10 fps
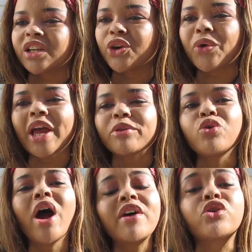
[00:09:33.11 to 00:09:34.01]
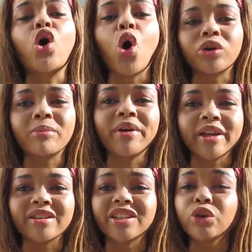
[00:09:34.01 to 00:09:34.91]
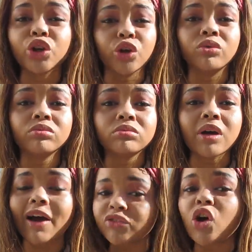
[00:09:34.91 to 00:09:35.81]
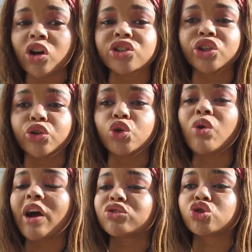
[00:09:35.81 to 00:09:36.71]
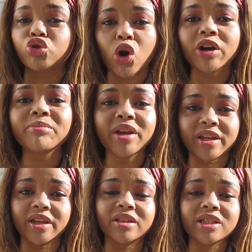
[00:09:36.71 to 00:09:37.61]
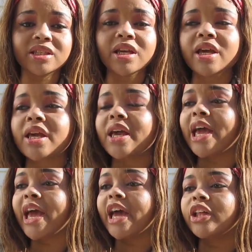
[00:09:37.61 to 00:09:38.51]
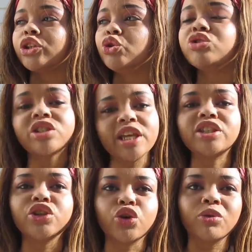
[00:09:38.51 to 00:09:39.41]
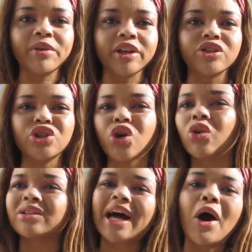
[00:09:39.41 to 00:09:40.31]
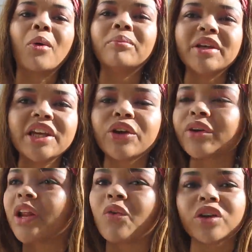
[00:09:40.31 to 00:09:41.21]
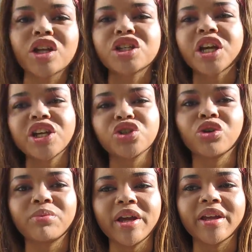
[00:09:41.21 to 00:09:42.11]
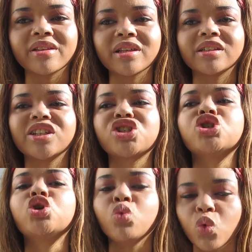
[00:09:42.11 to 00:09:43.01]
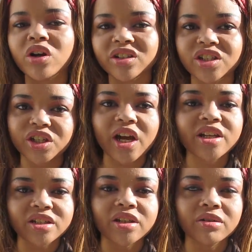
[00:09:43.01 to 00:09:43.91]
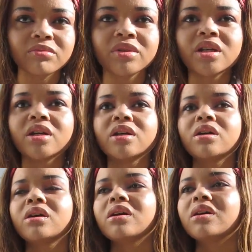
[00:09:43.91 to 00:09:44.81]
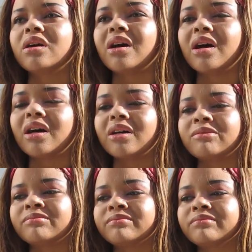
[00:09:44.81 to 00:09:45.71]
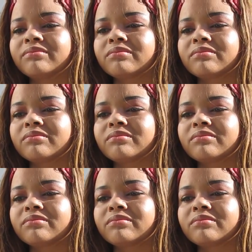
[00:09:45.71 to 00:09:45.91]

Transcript: you're a, you have your own opinions and you do. I've talked to you. You have strong opinions and you stick to your opinions. You don't allow me or anyone to change your opinions unless you want to change them. Um,